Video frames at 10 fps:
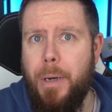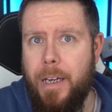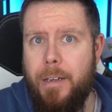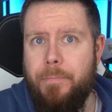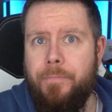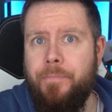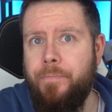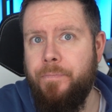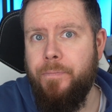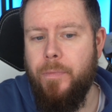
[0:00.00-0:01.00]
but
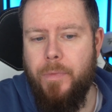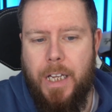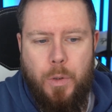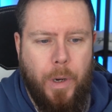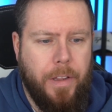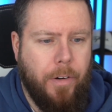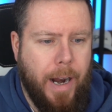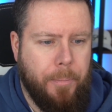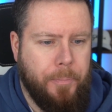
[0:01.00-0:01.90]
that's where they're at.